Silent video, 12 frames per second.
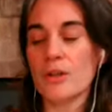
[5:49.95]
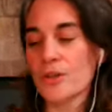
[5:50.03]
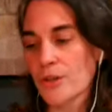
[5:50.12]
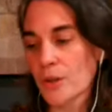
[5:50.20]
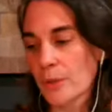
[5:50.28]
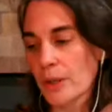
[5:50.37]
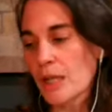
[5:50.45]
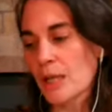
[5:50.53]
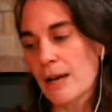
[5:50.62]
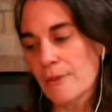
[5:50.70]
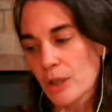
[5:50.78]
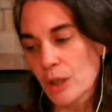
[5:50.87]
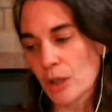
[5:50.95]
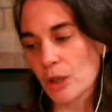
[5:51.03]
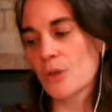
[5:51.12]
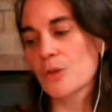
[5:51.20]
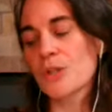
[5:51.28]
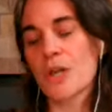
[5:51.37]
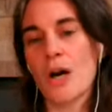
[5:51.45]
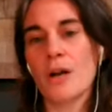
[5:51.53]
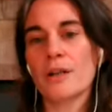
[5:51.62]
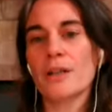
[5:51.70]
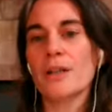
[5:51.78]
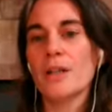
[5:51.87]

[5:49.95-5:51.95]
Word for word: So we have a closed heart,